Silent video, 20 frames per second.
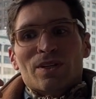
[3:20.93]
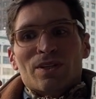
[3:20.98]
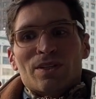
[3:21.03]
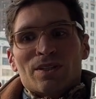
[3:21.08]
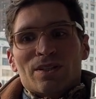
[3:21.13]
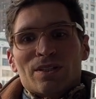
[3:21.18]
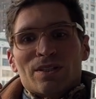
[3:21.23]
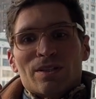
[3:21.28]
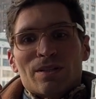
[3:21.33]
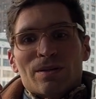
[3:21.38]

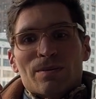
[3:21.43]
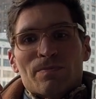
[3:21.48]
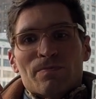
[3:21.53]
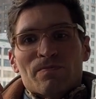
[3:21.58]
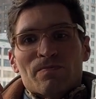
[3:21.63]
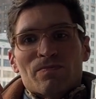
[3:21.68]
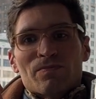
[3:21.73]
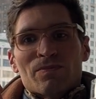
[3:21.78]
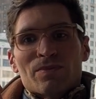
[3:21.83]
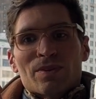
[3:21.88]

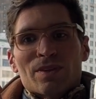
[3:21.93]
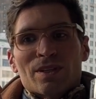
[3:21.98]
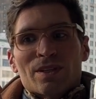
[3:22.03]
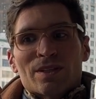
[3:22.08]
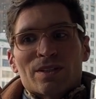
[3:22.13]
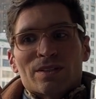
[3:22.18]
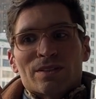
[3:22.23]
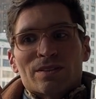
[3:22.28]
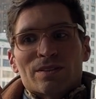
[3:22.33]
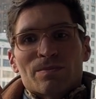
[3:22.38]

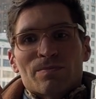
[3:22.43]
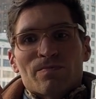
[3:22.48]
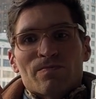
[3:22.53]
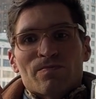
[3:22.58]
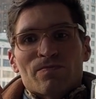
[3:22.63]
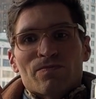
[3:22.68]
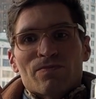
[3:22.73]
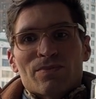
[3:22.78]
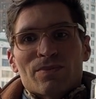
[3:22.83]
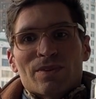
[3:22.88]

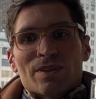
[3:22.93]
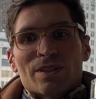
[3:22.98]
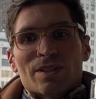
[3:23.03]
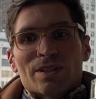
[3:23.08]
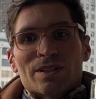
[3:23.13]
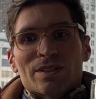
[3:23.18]
No one is speaking in this clip.